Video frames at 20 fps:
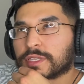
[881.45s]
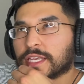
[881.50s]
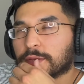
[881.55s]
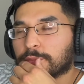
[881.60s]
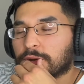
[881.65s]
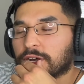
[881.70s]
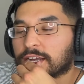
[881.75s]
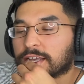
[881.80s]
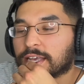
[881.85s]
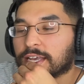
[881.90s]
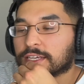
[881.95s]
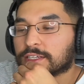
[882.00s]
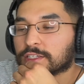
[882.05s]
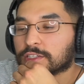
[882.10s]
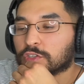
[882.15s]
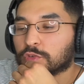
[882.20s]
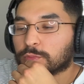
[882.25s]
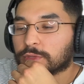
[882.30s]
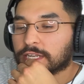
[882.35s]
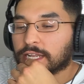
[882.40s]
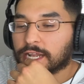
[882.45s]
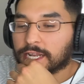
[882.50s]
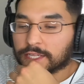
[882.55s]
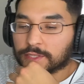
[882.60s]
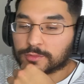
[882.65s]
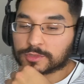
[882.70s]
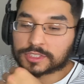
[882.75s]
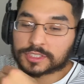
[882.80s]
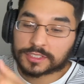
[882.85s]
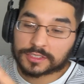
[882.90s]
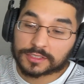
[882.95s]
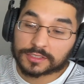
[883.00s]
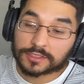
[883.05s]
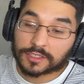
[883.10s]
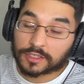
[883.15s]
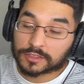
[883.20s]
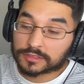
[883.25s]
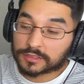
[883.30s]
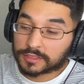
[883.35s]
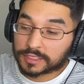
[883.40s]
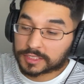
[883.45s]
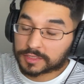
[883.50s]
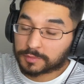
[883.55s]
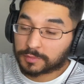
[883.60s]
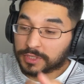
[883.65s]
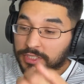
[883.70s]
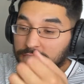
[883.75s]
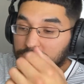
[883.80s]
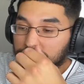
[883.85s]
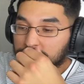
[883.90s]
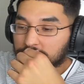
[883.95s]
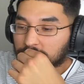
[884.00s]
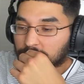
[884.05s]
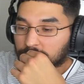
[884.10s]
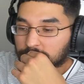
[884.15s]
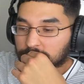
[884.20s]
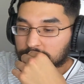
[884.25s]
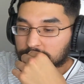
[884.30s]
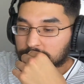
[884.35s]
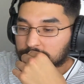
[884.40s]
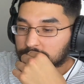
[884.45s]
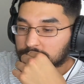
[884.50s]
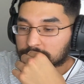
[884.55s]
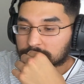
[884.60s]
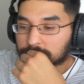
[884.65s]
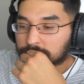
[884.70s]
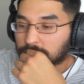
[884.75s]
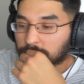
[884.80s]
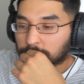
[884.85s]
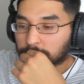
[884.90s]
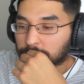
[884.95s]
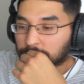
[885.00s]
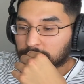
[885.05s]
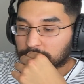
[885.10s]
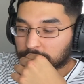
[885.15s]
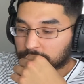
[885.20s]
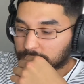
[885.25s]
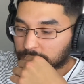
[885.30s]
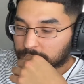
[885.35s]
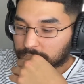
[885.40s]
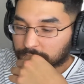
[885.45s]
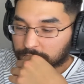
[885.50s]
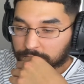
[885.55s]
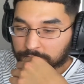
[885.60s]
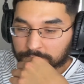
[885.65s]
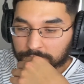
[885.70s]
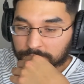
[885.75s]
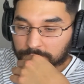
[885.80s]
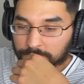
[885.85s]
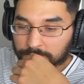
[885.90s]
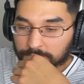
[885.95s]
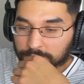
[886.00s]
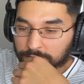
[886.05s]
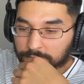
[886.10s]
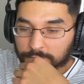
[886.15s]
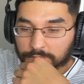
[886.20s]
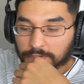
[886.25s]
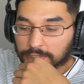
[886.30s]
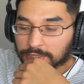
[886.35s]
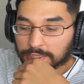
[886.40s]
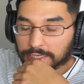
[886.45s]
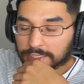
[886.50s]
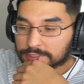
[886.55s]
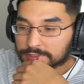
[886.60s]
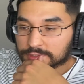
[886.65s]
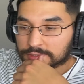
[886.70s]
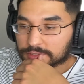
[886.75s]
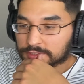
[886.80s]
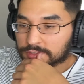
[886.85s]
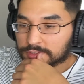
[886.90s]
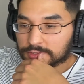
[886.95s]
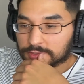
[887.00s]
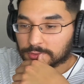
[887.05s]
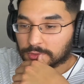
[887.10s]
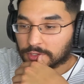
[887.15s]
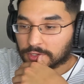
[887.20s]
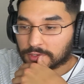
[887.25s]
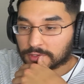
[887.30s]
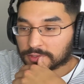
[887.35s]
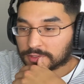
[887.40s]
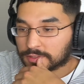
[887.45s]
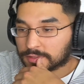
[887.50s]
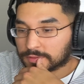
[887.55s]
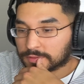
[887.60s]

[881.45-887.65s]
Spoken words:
Pac had Illuminati, which is also his beat. So dope. Daylyt is just too hard.